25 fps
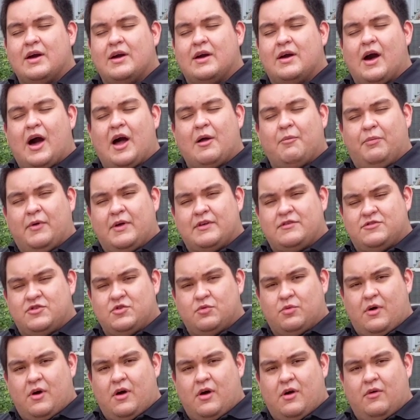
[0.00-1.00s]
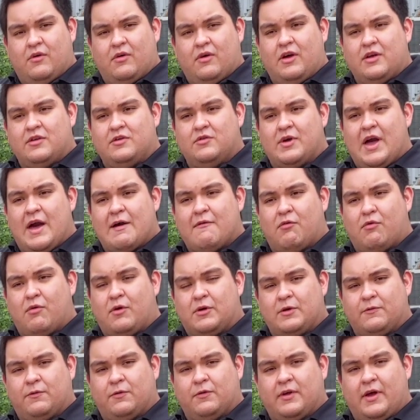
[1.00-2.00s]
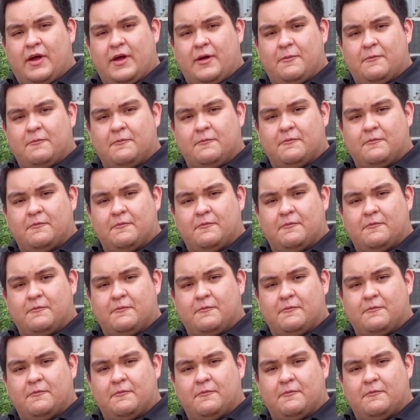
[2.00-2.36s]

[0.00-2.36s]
God bless you all, and you have a wonderful night.